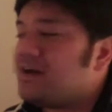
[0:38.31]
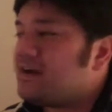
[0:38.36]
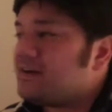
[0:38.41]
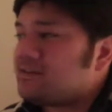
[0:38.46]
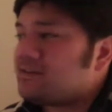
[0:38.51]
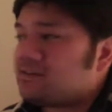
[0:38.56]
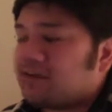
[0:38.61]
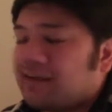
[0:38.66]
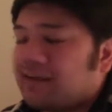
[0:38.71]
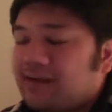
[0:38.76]

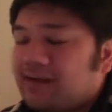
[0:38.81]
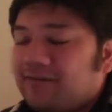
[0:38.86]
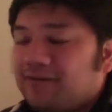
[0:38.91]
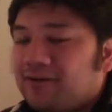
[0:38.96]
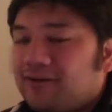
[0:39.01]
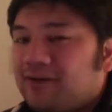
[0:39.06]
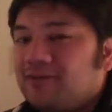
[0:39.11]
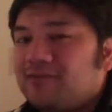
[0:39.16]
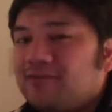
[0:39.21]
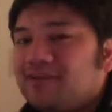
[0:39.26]
So I kind of
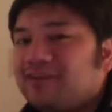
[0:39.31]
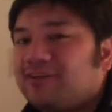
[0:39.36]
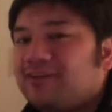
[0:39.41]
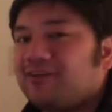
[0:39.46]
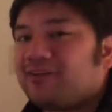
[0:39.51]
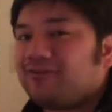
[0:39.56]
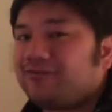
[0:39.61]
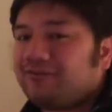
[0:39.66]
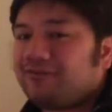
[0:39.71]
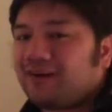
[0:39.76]
figured it'd be a
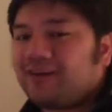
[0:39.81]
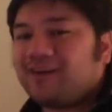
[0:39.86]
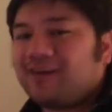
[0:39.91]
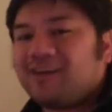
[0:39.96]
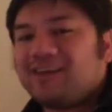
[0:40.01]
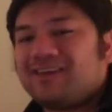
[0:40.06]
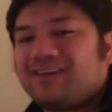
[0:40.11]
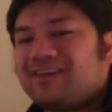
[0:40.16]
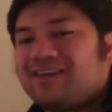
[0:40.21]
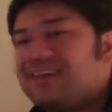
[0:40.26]
little fun
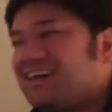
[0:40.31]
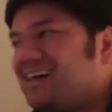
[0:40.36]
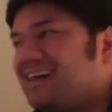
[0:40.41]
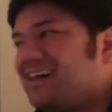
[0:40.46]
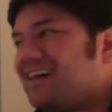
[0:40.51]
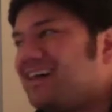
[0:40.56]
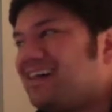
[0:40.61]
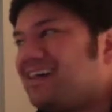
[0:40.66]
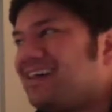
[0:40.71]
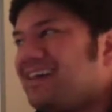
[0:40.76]

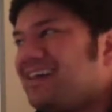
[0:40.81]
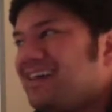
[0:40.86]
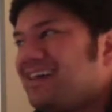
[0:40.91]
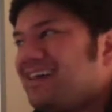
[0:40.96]
and